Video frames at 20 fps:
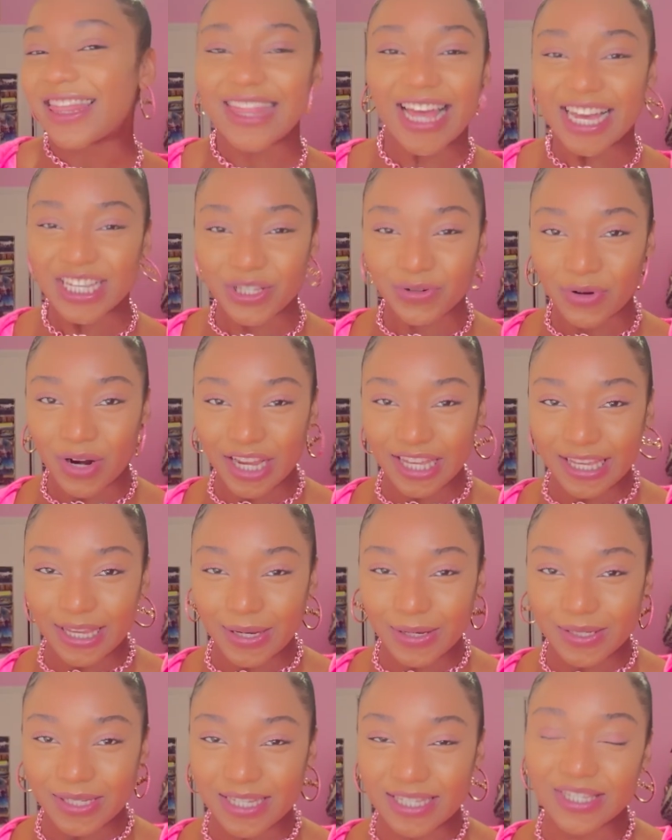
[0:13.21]
That's right,
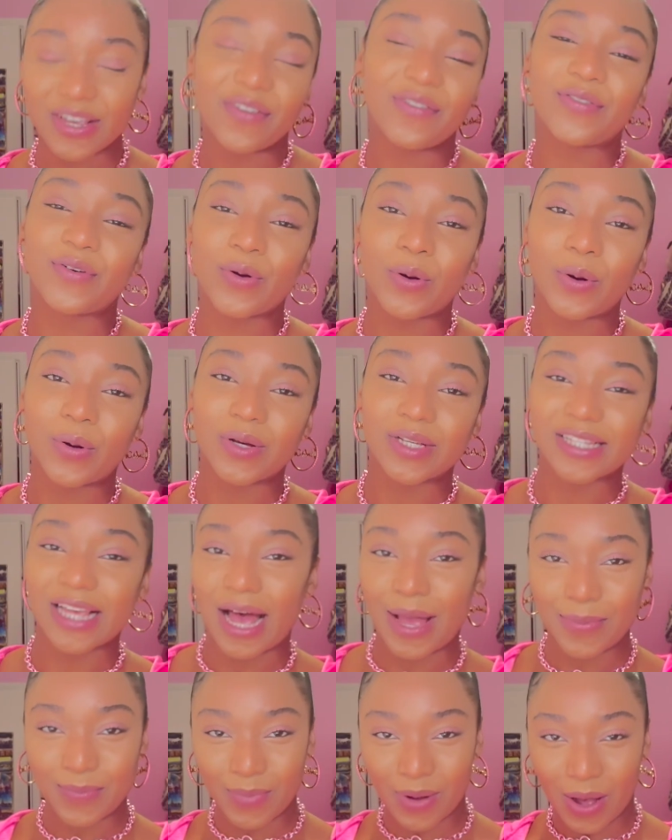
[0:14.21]
cuties. Of course,
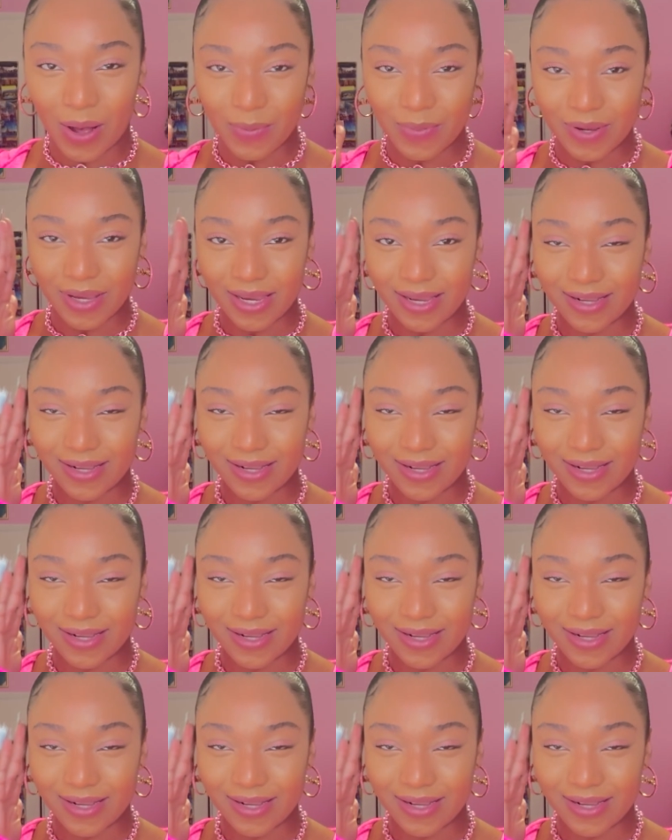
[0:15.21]
I'm Barbie.